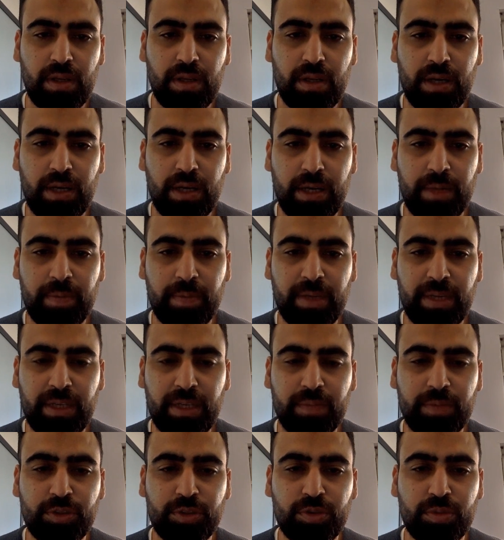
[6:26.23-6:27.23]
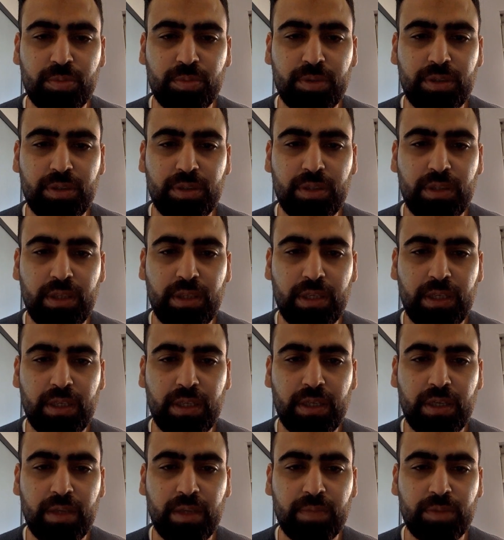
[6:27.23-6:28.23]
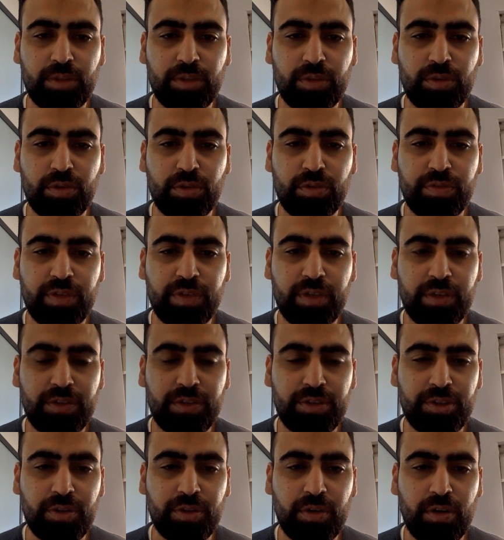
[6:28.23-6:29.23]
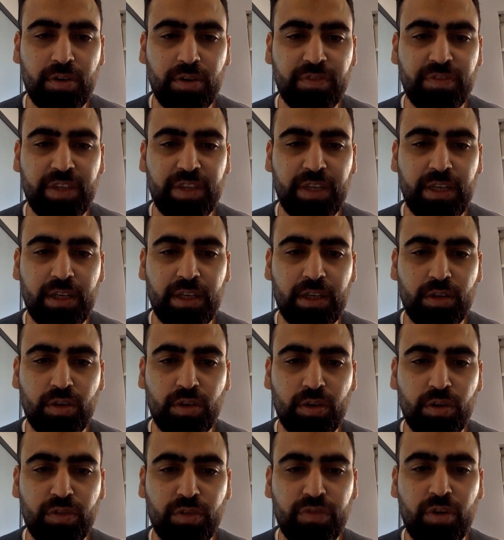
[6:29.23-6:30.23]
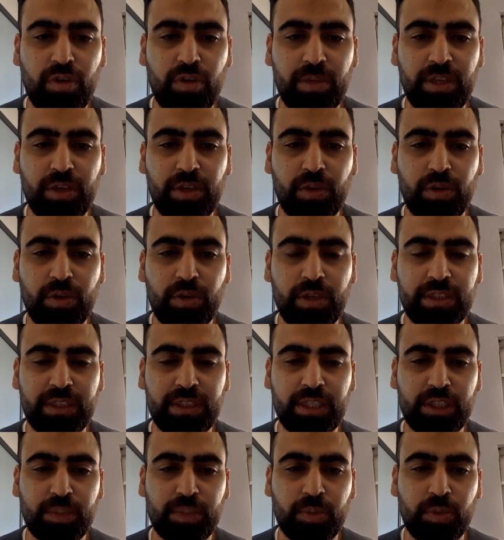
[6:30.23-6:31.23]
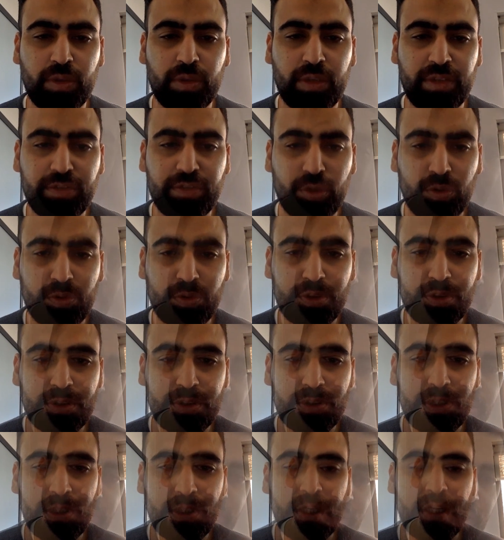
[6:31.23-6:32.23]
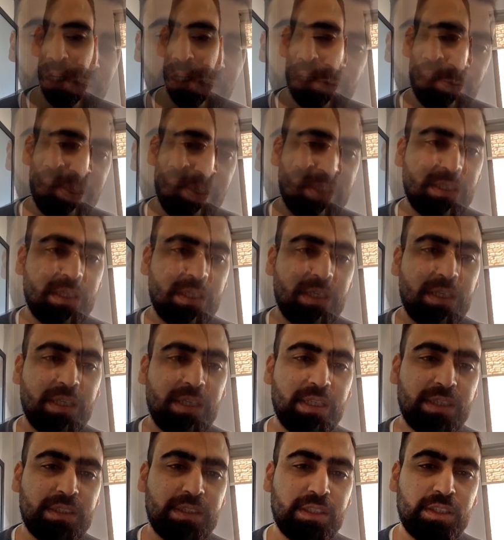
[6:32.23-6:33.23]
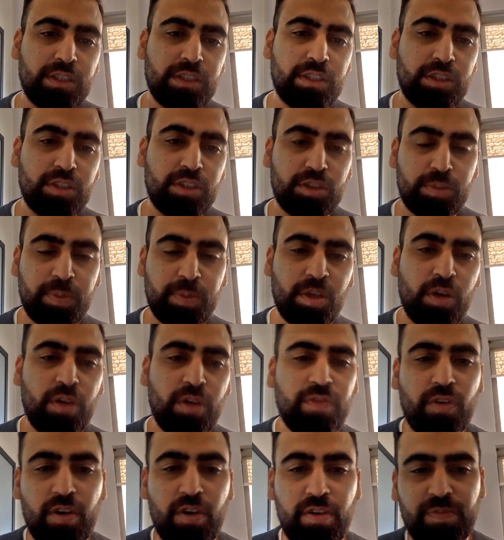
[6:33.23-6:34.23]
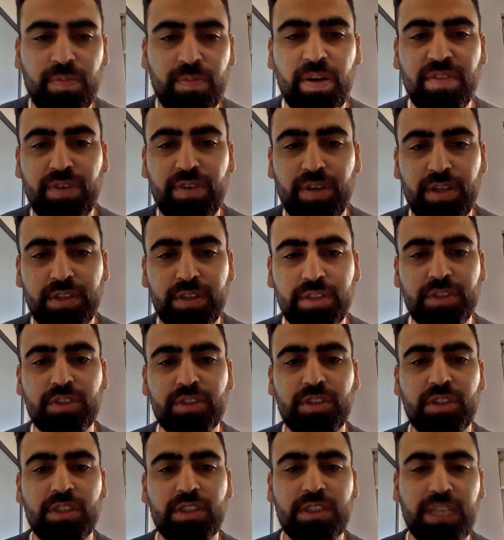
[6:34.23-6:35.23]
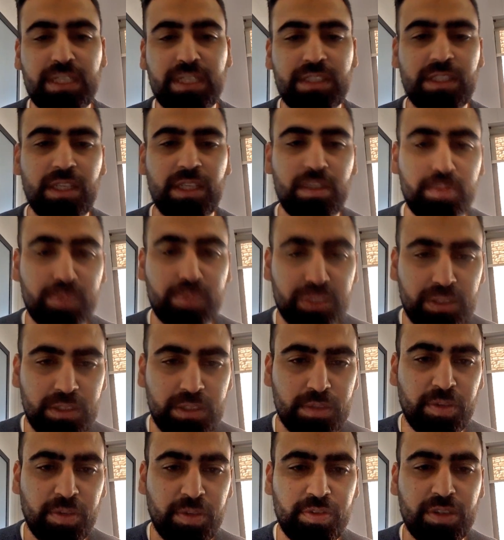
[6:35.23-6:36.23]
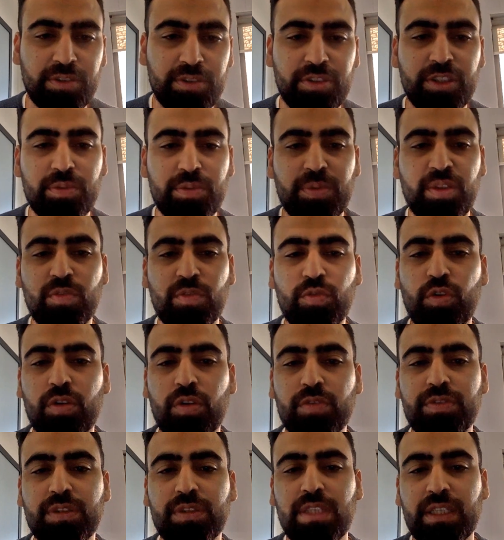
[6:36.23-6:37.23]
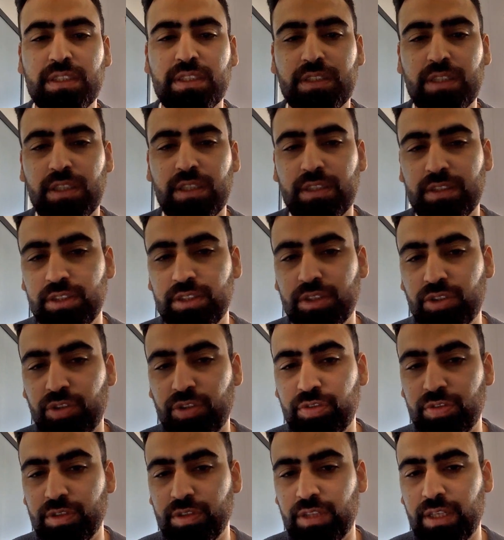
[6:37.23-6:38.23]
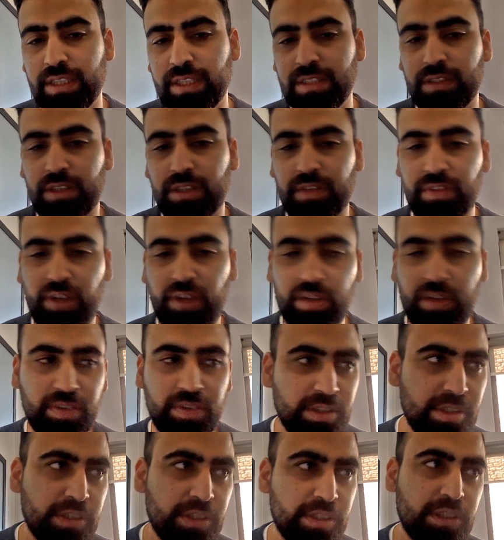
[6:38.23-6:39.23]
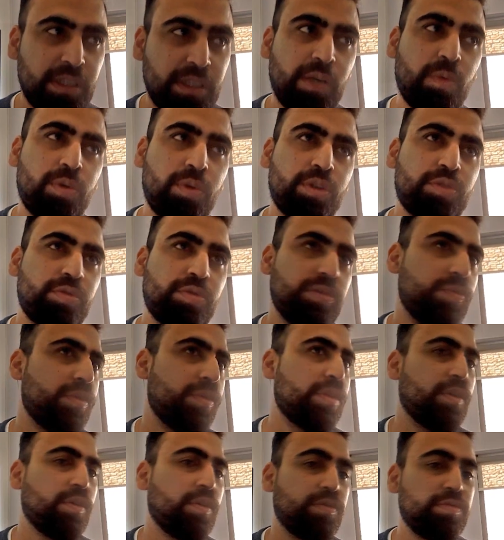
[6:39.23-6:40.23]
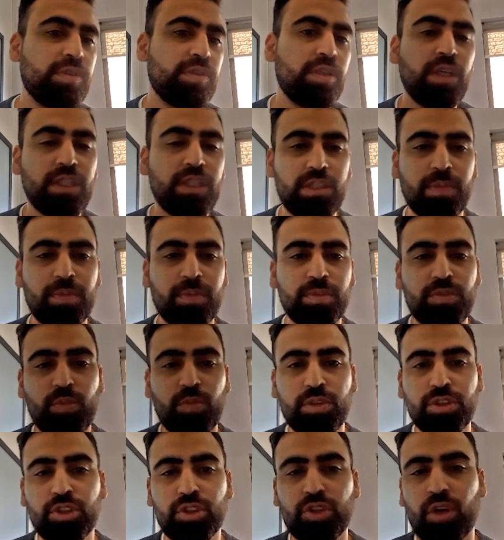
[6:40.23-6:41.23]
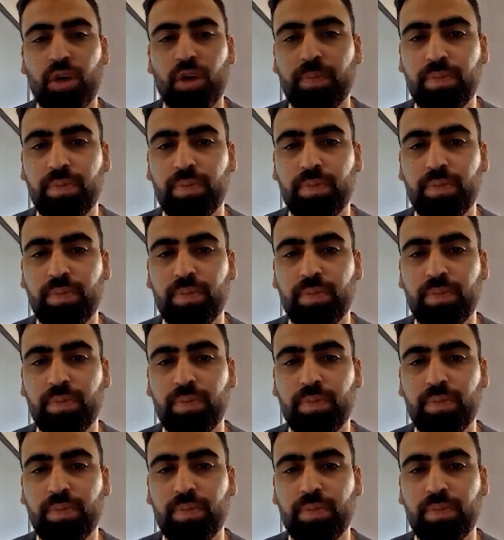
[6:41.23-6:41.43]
Hi, my name is Umar, and I am the co-founder of ELO, formerly known as Export Leftovers. Basically, it's a spin-off of my father's textile business. My father has been involved in textile industry for the last 35 years, and he works with some of the world's top